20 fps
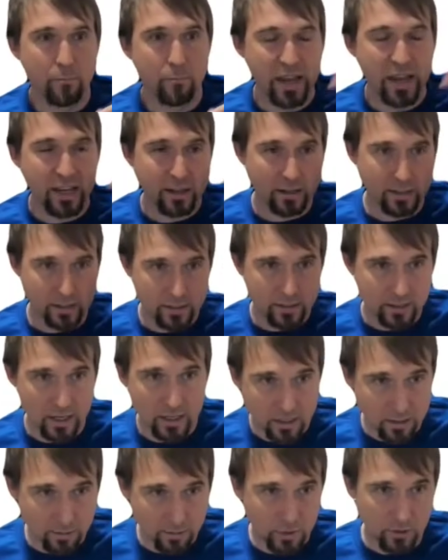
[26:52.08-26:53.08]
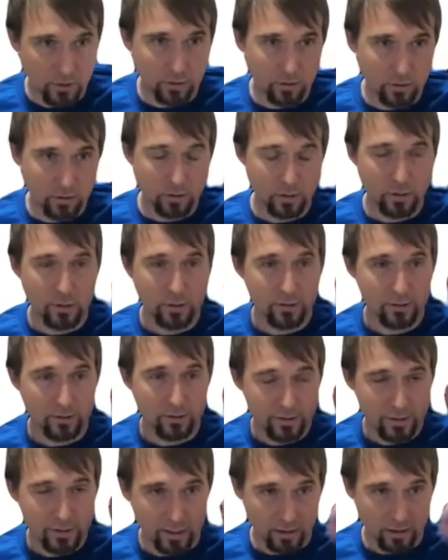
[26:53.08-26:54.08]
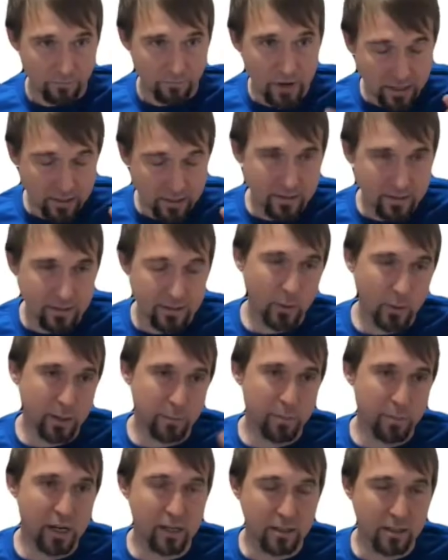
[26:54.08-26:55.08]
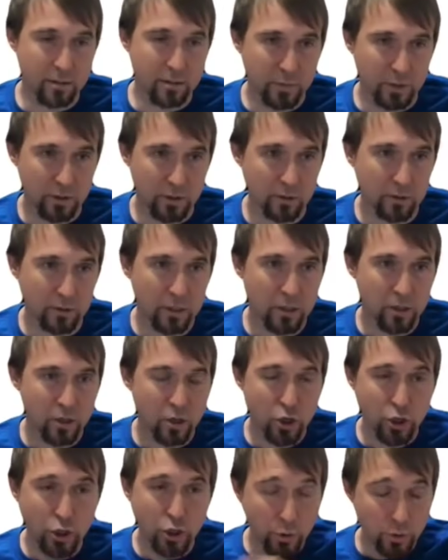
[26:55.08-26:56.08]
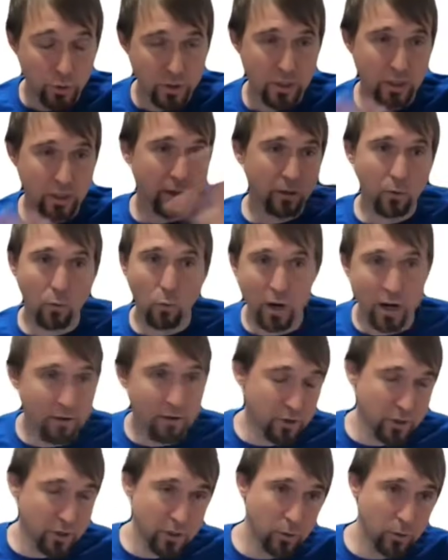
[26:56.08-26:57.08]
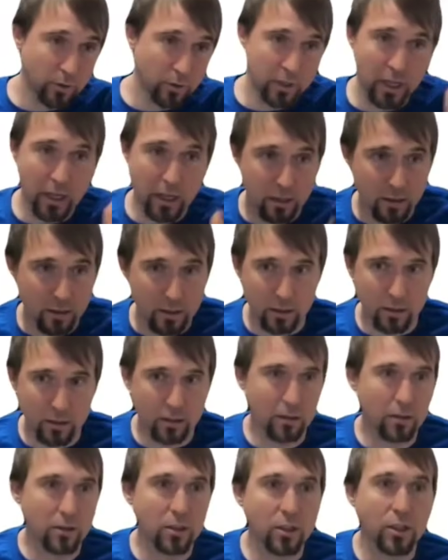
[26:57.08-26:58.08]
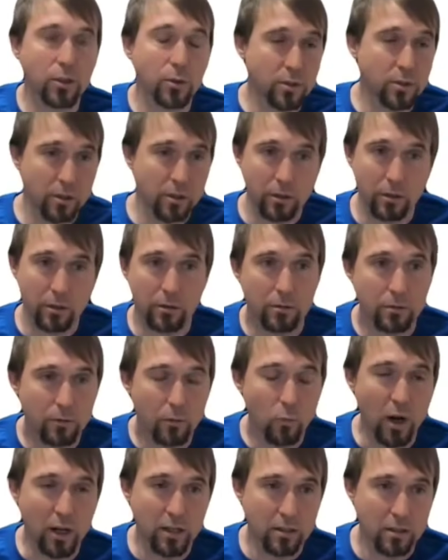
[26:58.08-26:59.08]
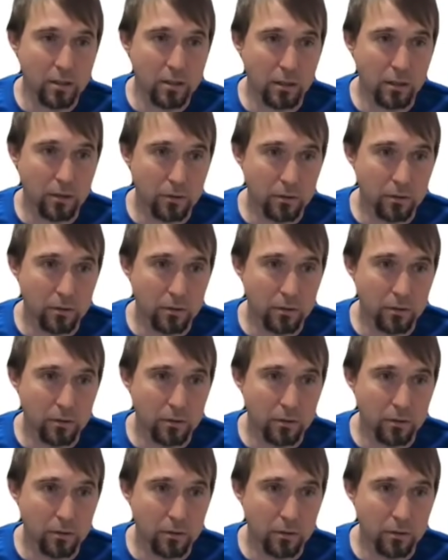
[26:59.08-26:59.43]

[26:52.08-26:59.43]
make it accessible in the fastest way possible, using whatever tool the user wants to